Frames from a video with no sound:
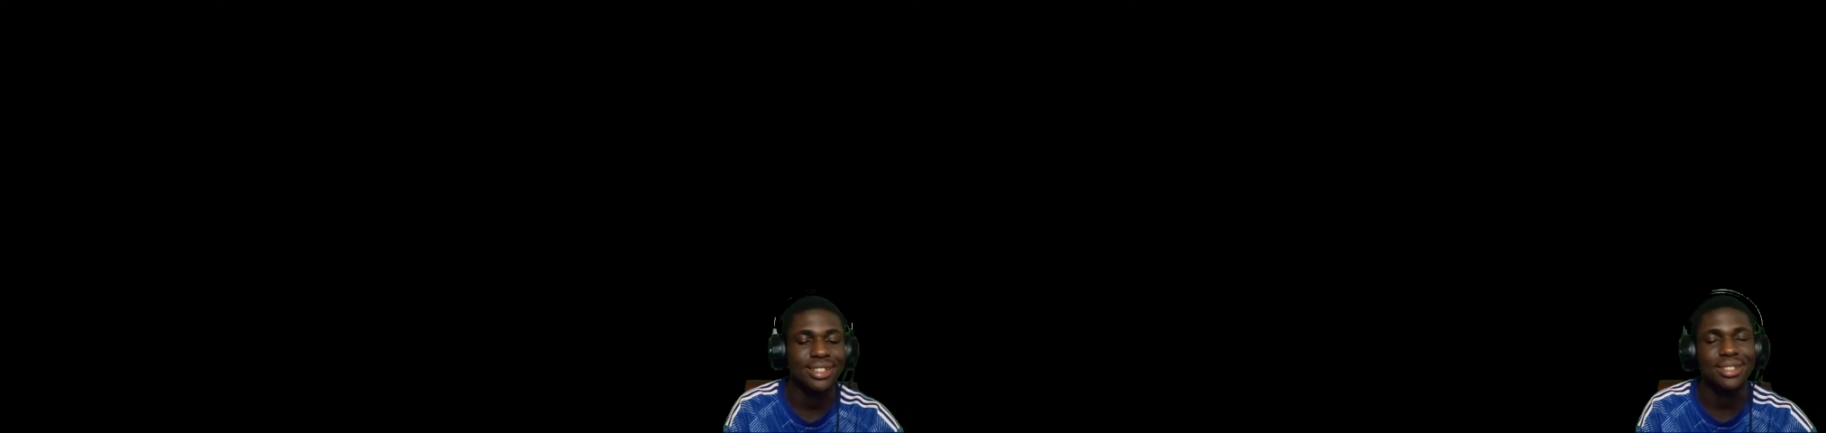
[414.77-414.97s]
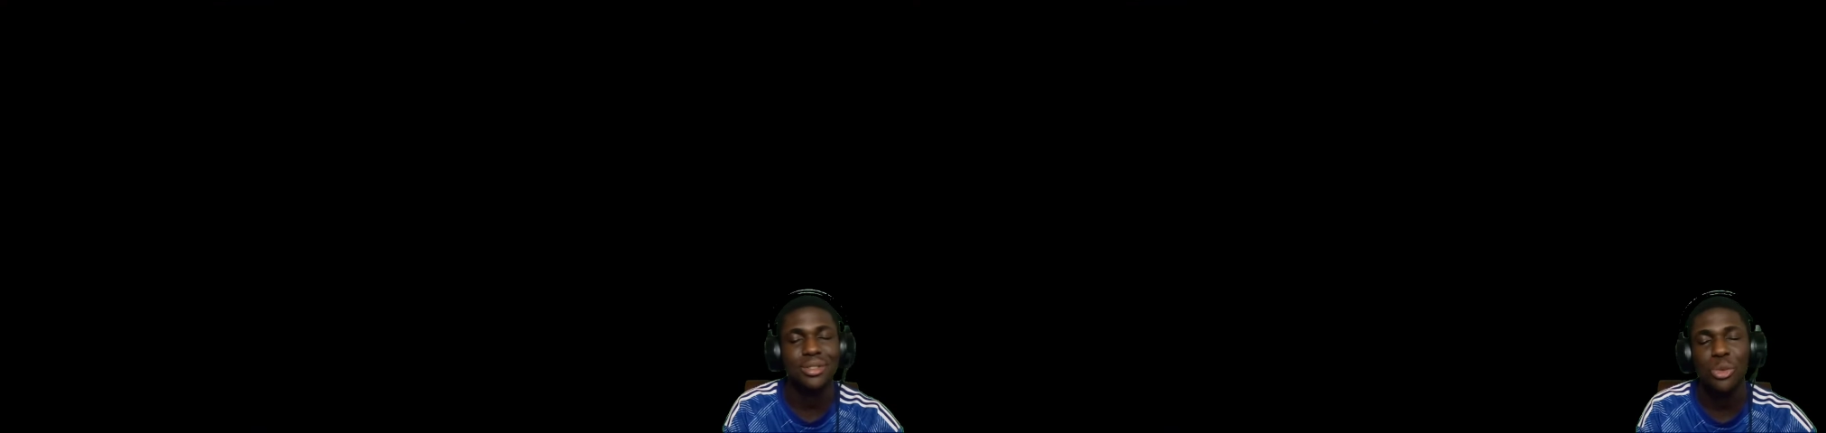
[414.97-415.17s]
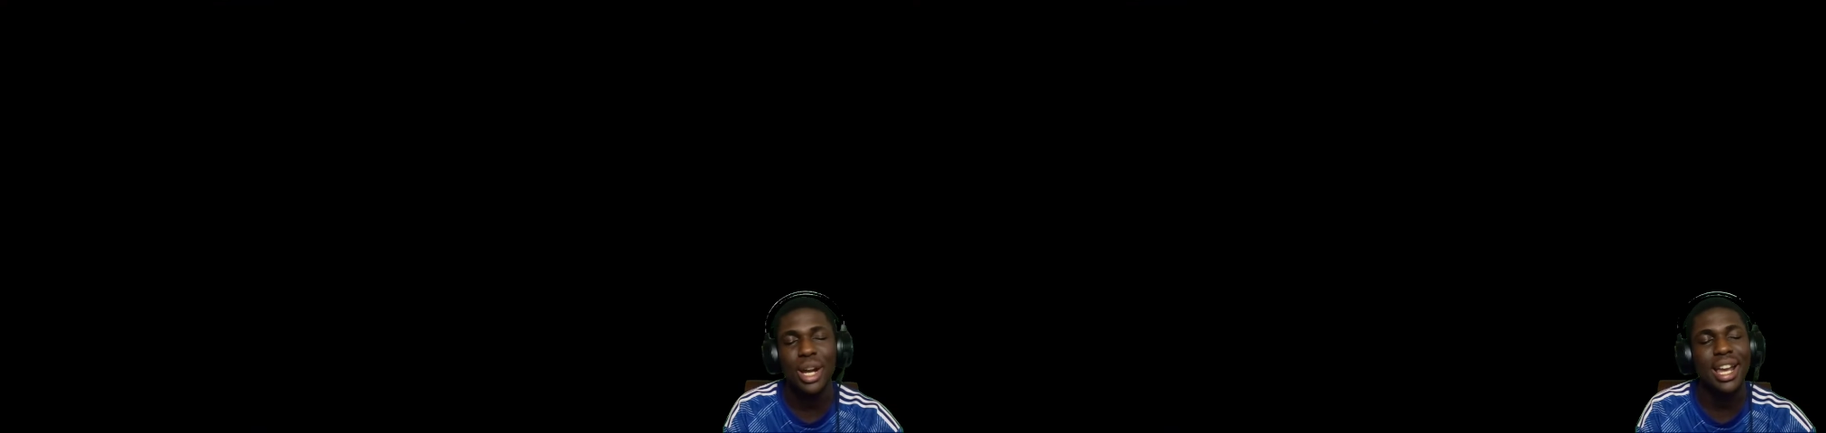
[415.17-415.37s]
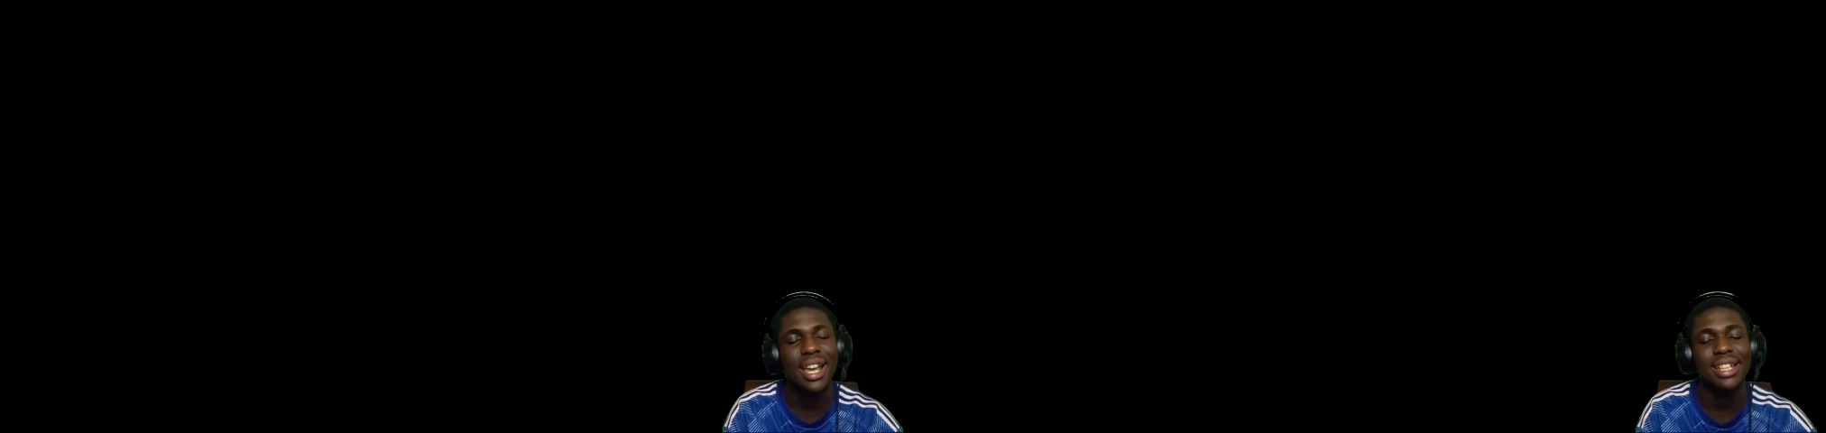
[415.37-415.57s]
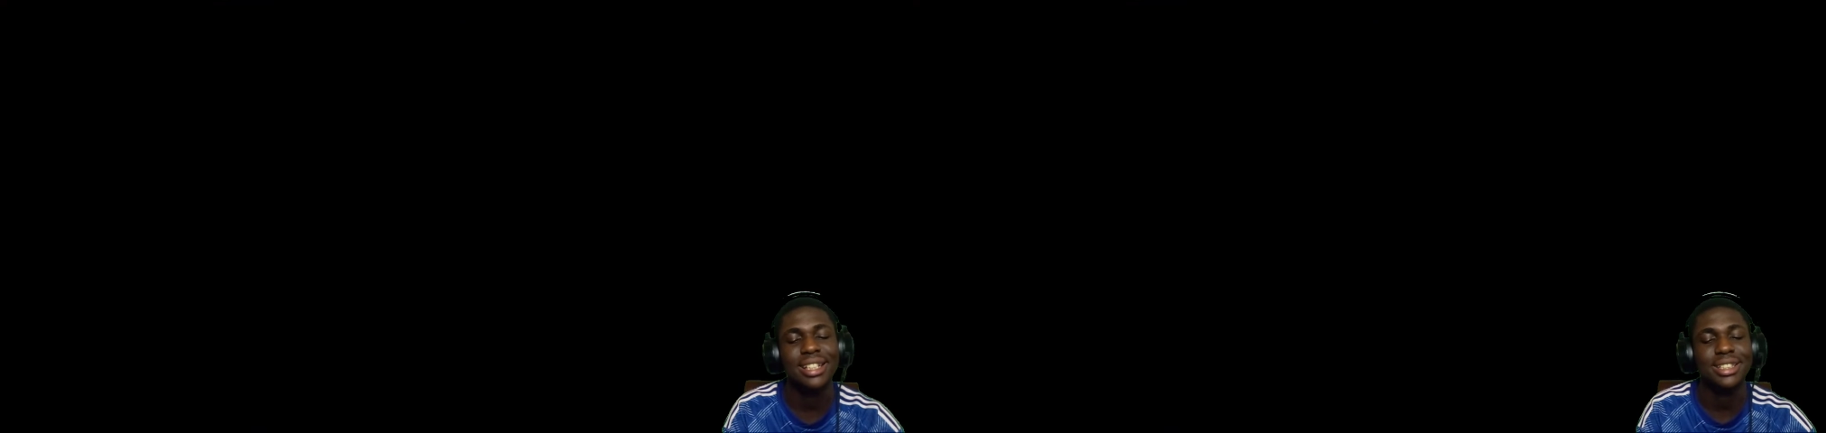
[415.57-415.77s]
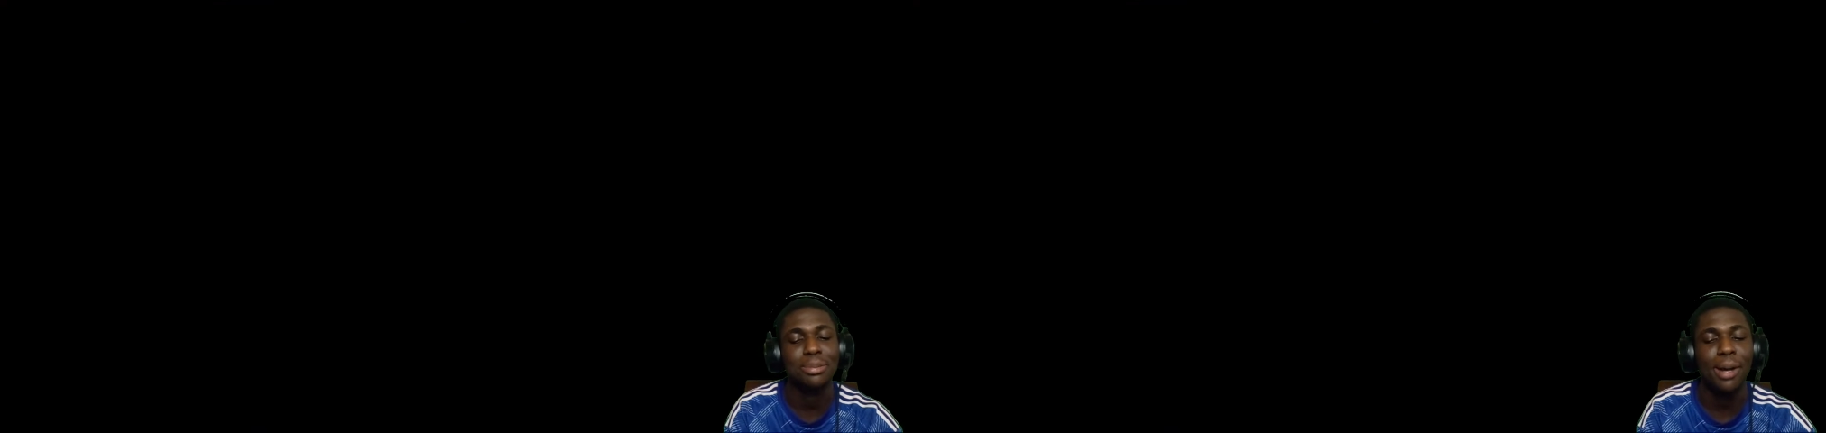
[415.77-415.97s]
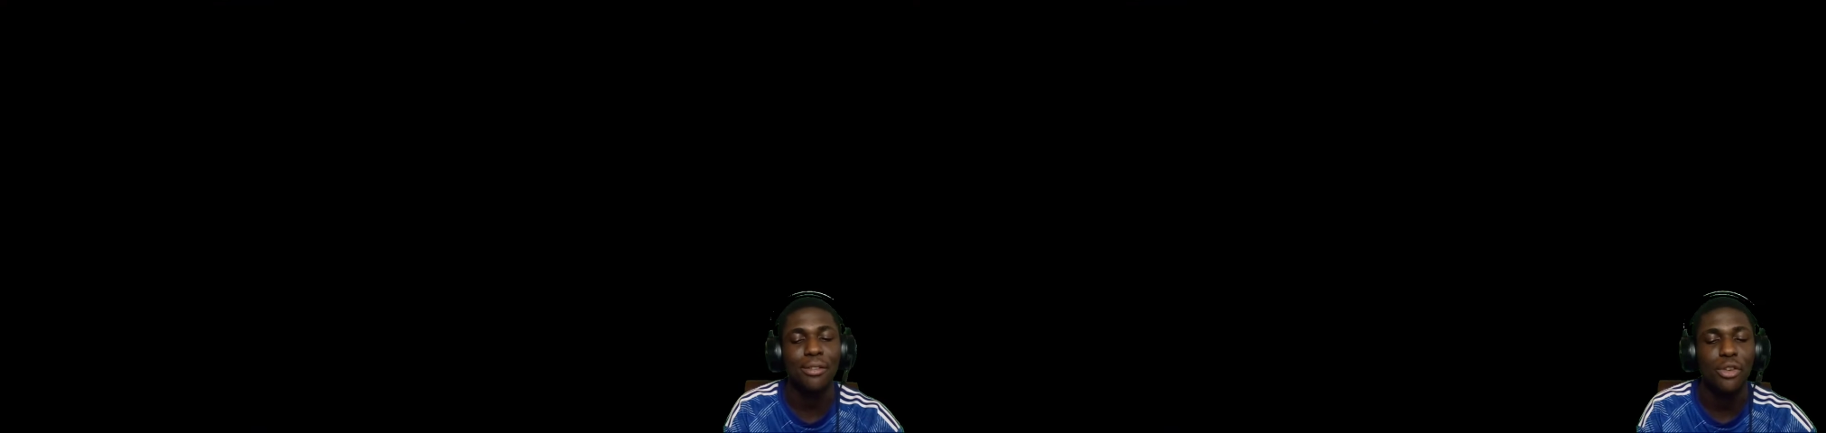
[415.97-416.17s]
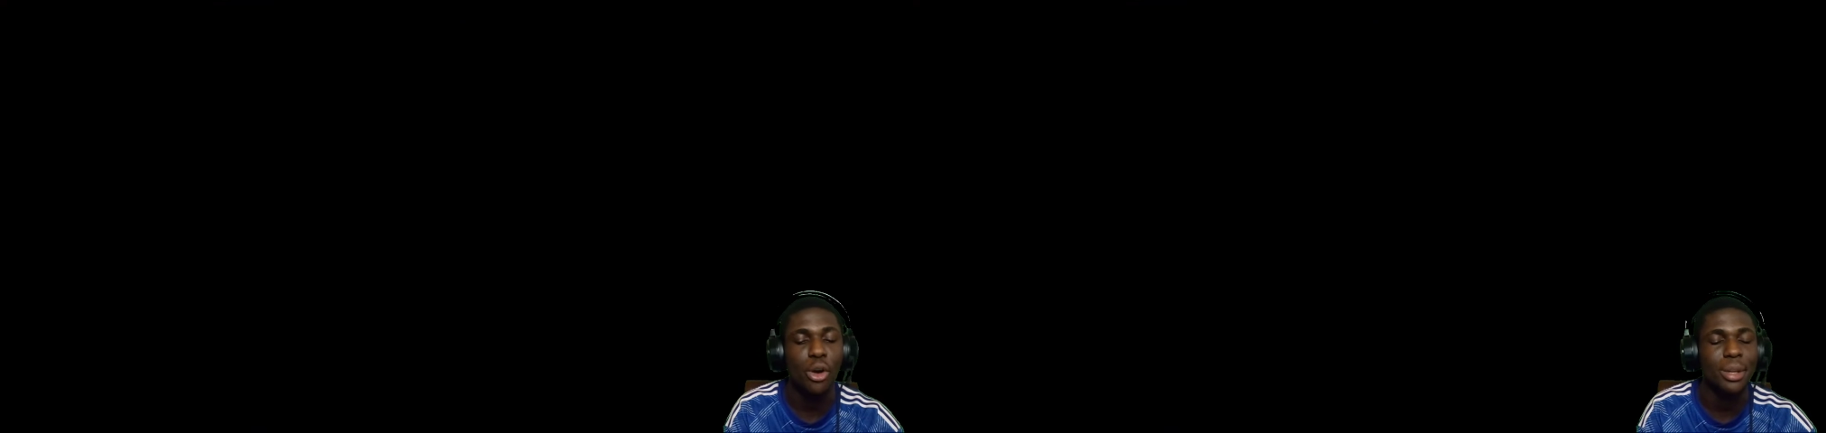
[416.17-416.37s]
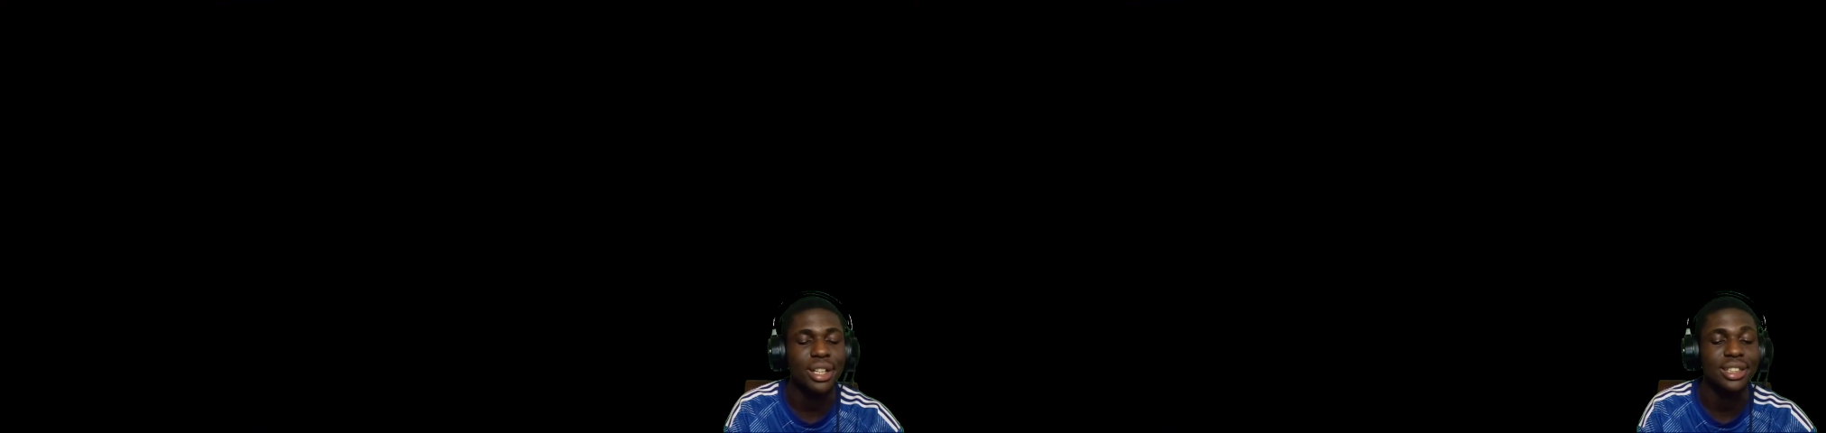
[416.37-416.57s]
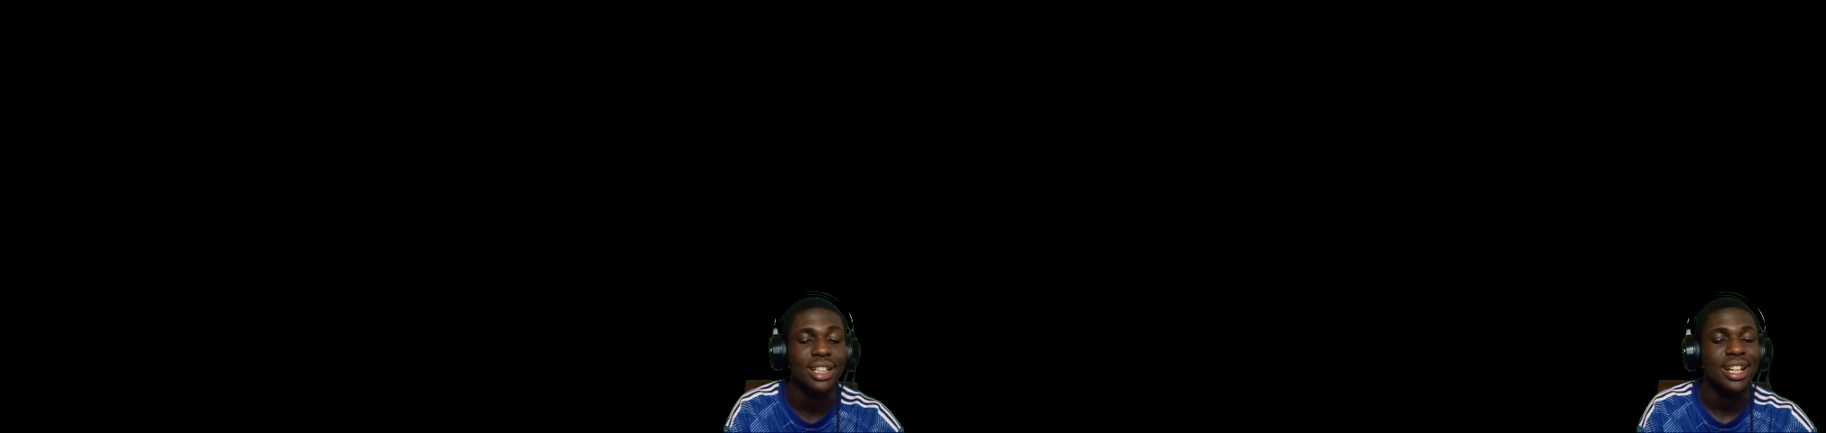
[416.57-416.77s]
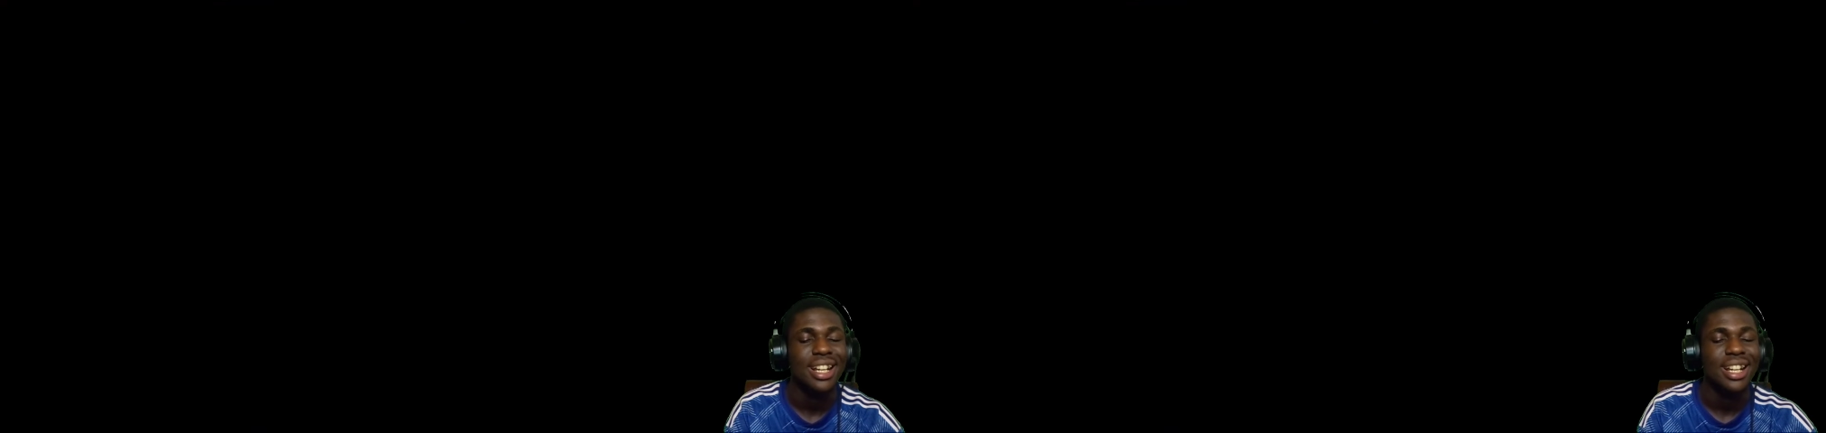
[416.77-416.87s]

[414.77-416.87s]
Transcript: the way he's performing,